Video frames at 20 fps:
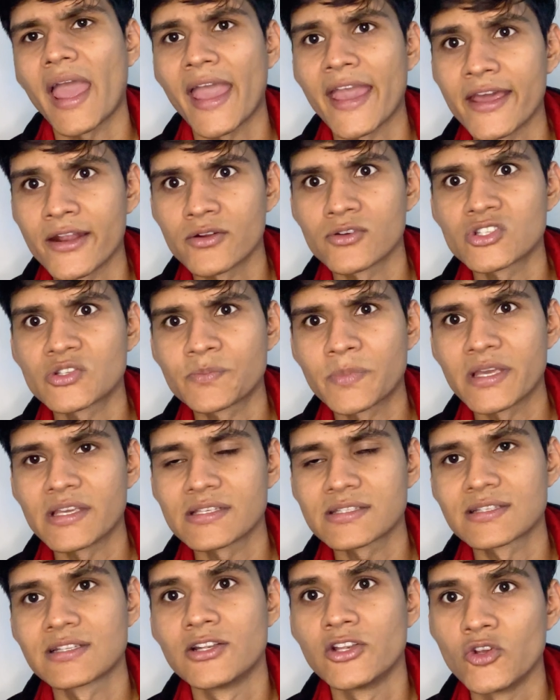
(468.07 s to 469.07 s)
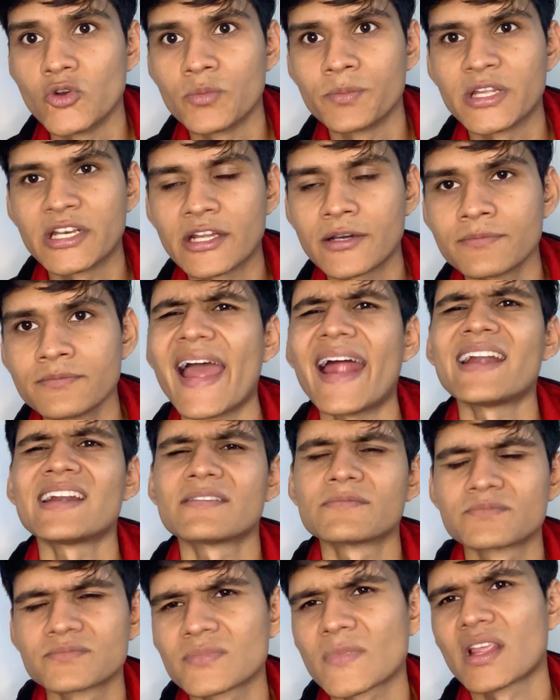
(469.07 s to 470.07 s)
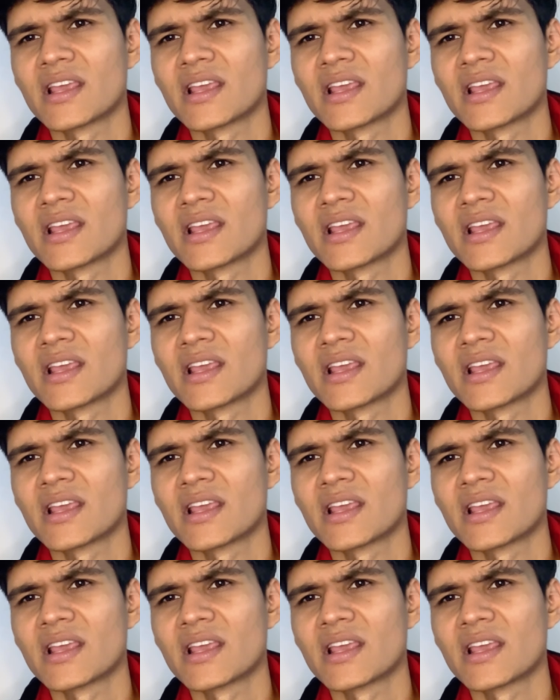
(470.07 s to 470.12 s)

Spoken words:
aerospace aluminum, and